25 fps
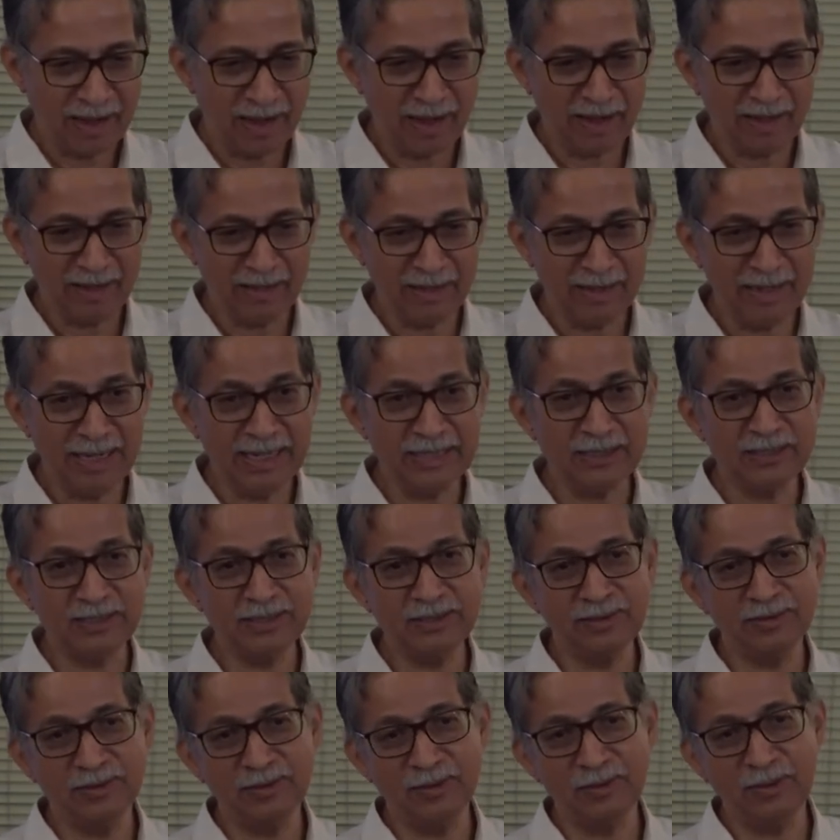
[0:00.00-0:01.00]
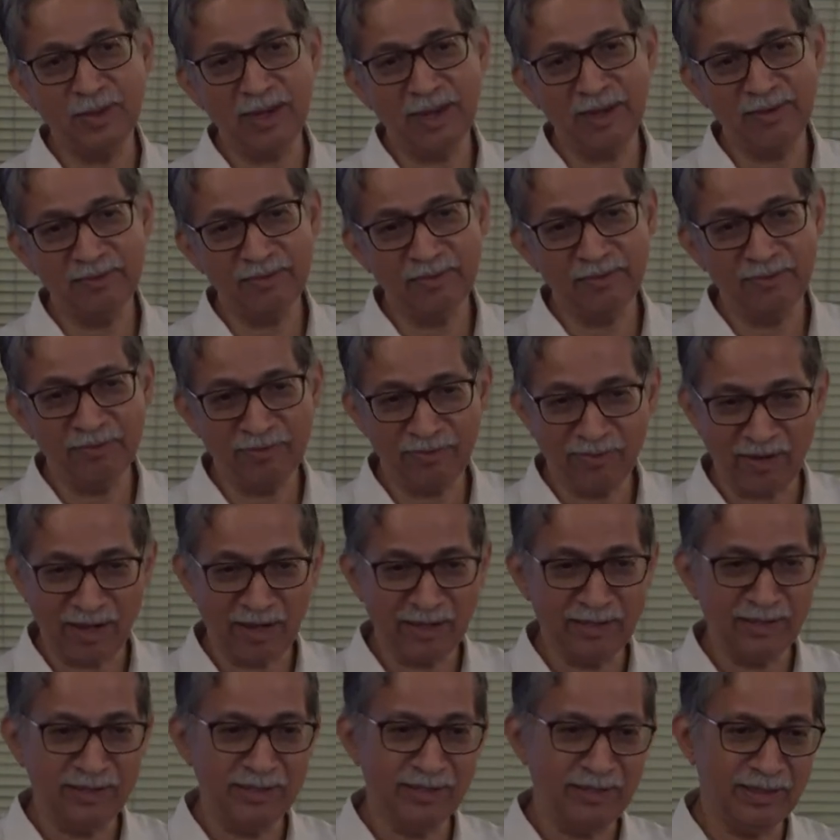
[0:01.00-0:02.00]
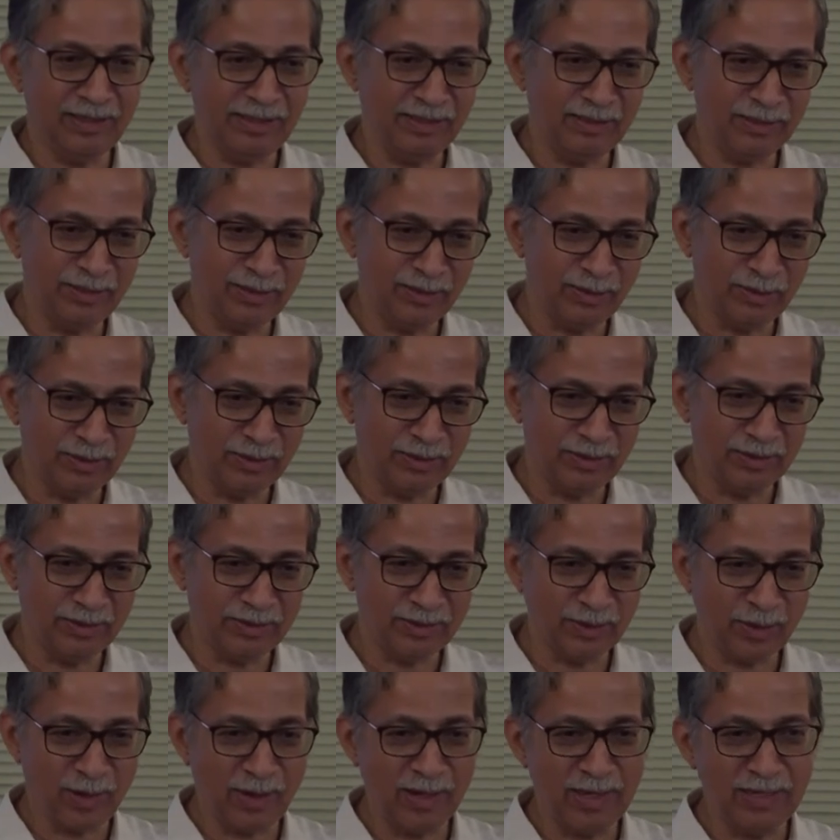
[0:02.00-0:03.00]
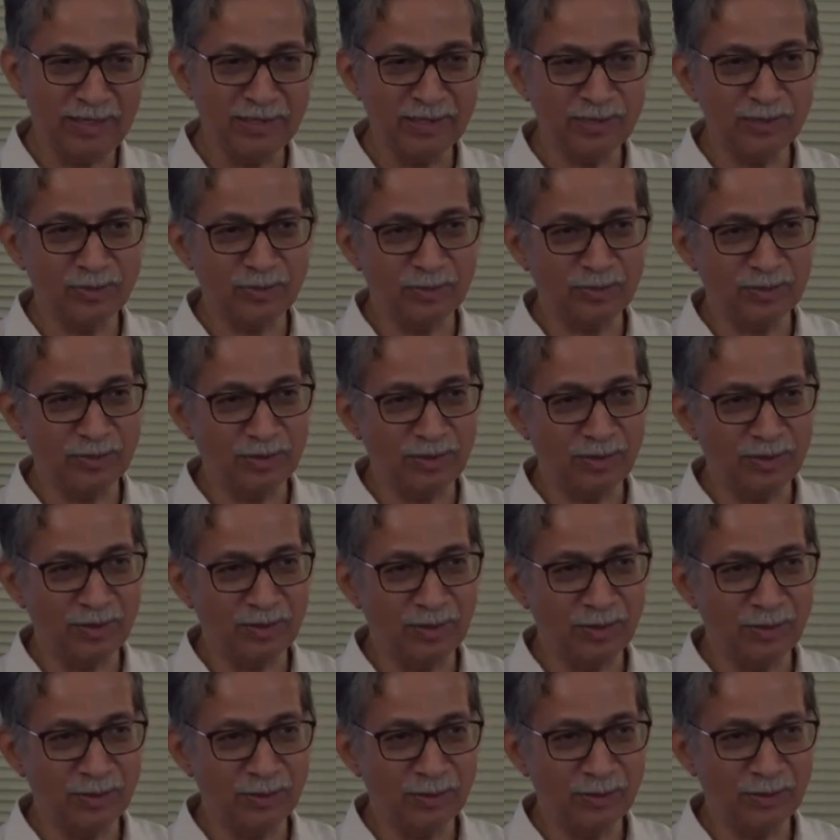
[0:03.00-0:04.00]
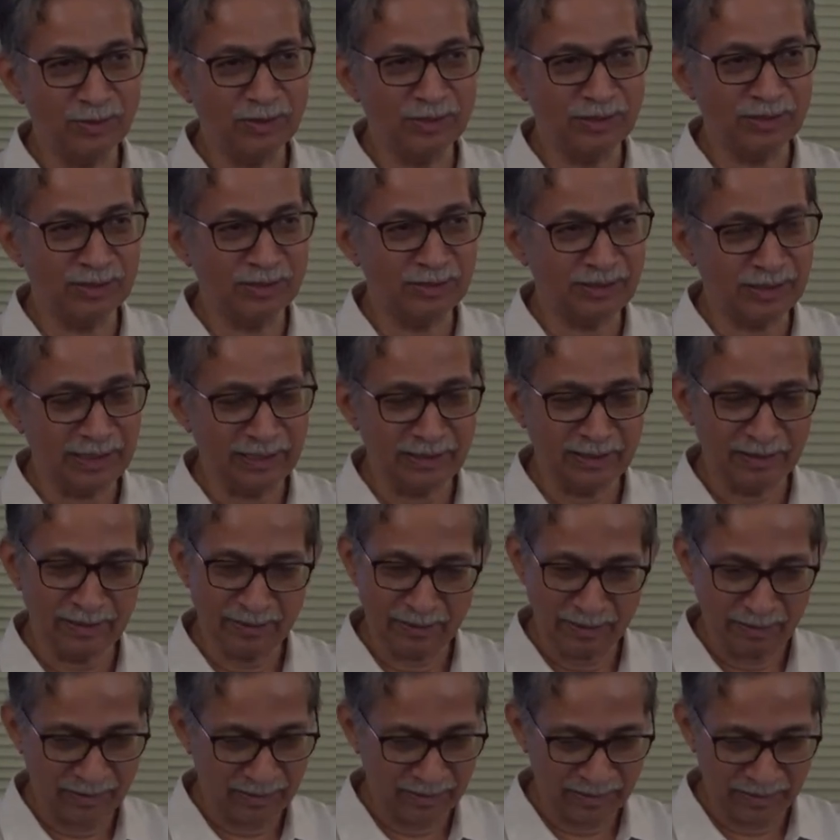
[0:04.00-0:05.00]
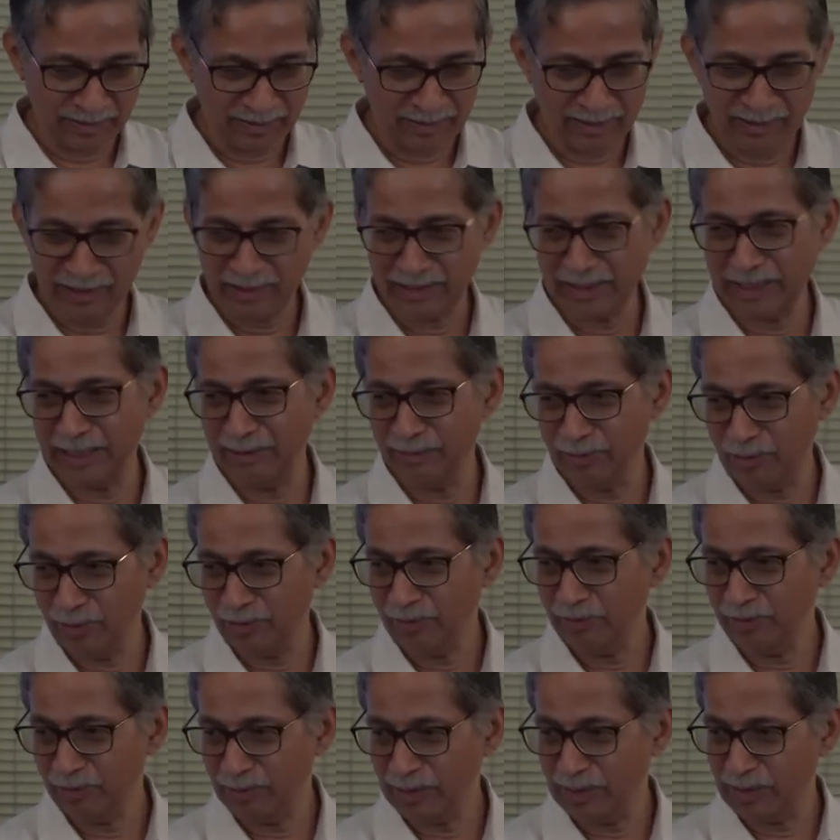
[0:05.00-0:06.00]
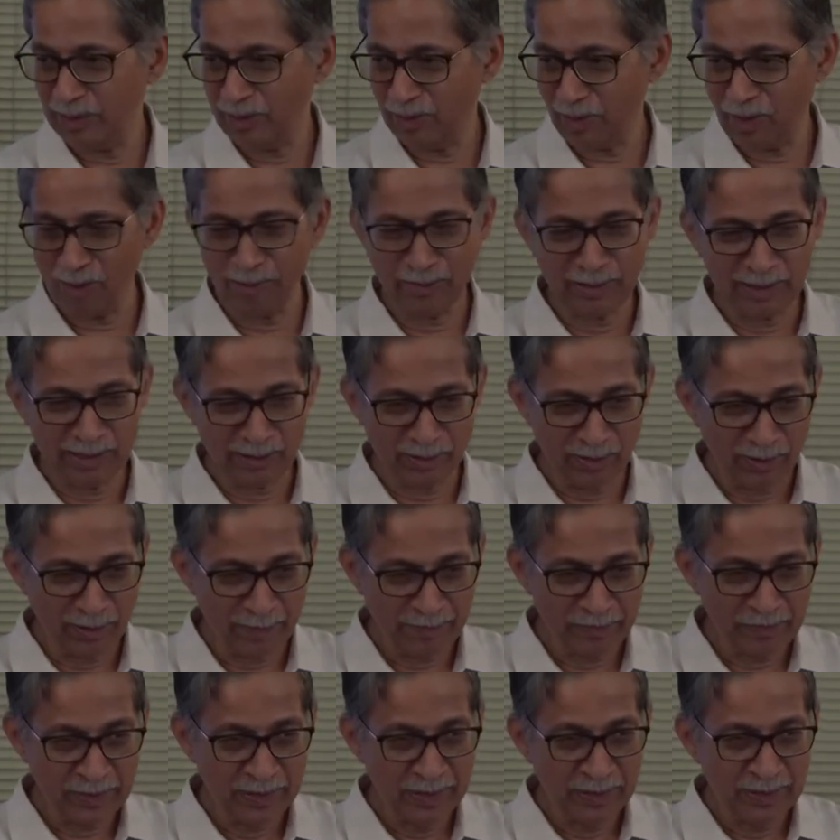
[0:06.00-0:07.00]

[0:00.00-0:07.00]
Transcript: Unless you have a flood, then you know the soil is loose and then it can move, but normally no.